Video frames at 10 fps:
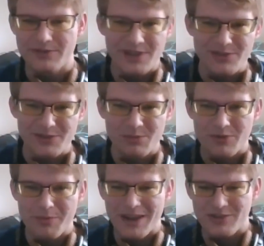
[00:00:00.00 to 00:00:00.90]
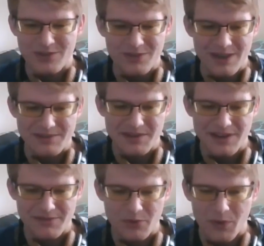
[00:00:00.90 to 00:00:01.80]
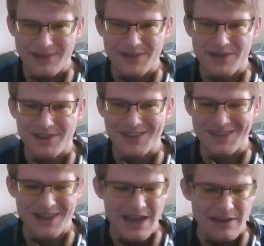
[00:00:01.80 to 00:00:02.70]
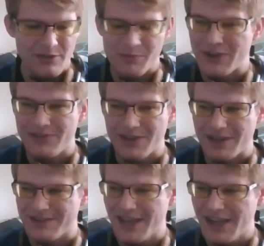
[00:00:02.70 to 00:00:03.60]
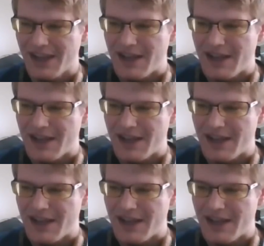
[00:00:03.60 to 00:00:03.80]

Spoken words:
Thanks to Movie Magic, you guys didn't have to wait long. For me, it's the next day.